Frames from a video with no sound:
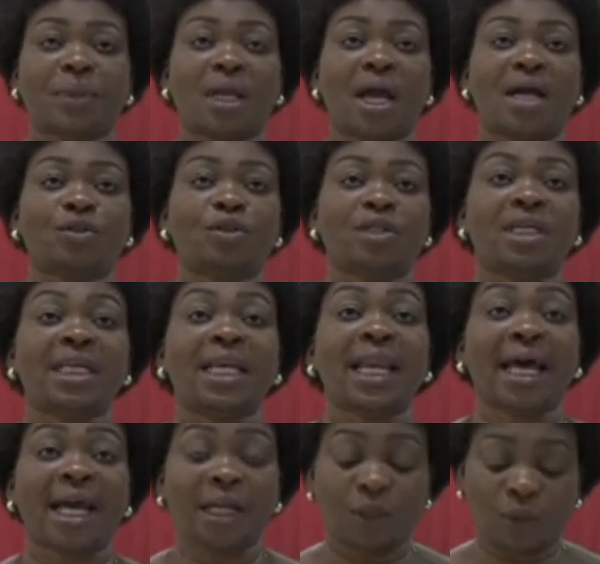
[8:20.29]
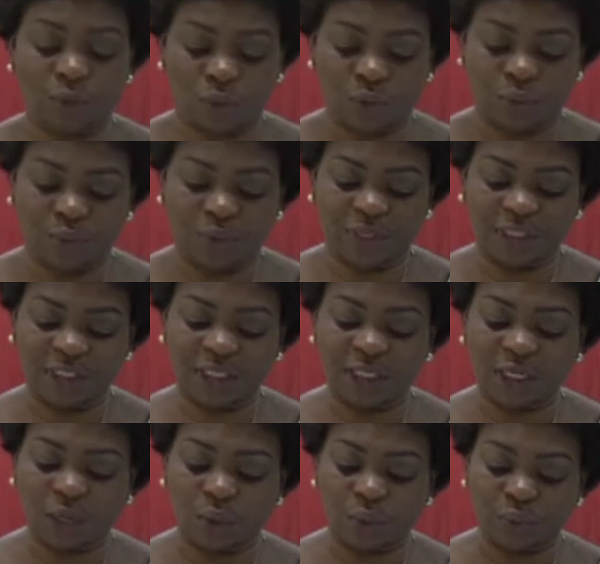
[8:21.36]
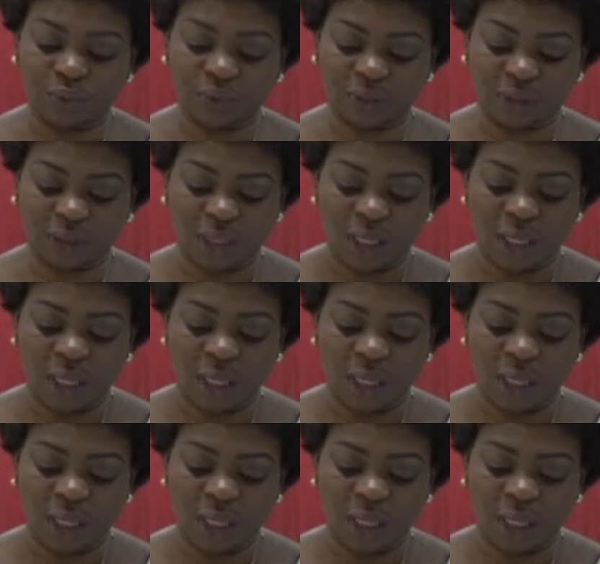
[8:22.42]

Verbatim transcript: actually in line with the gender laws.